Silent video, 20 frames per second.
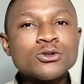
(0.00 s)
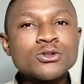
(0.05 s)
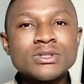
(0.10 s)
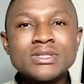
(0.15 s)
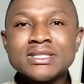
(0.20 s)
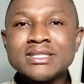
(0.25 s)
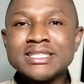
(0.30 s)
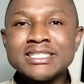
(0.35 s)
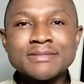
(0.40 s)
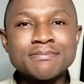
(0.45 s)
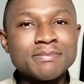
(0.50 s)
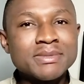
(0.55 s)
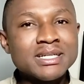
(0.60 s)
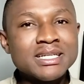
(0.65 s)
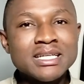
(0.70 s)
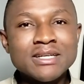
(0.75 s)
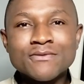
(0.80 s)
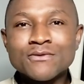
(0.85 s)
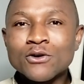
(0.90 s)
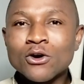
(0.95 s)

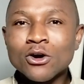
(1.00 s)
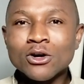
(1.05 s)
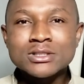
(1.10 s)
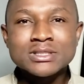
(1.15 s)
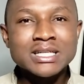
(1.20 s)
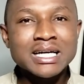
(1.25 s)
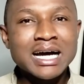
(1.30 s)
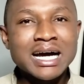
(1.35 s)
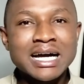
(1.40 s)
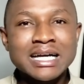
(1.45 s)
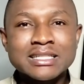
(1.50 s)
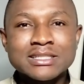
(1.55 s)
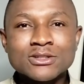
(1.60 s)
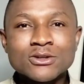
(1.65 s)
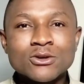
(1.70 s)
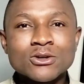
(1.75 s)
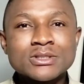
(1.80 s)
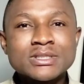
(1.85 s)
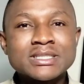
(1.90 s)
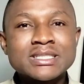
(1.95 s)
disbelieve God's heart
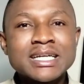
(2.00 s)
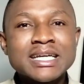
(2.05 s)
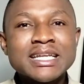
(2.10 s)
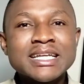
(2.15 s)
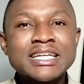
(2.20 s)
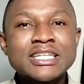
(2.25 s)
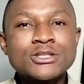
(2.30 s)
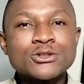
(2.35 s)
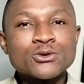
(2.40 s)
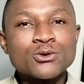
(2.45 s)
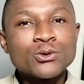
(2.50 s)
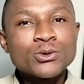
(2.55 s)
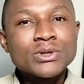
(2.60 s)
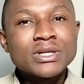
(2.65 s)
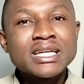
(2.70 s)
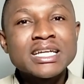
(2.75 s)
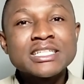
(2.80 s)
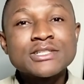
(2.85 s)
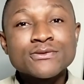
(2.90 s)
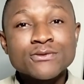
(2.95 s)
concerning his
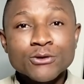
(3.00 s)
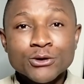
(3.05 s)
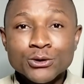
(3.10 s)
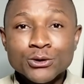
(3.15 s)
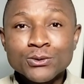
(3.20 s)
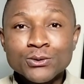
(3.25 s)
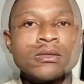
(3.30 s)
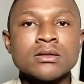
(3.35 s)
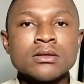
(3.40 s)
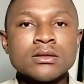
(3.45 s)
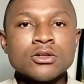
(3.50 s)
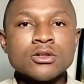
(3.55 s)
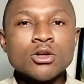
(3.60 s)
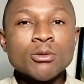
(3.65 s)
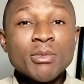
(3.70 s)
goodness for you. Number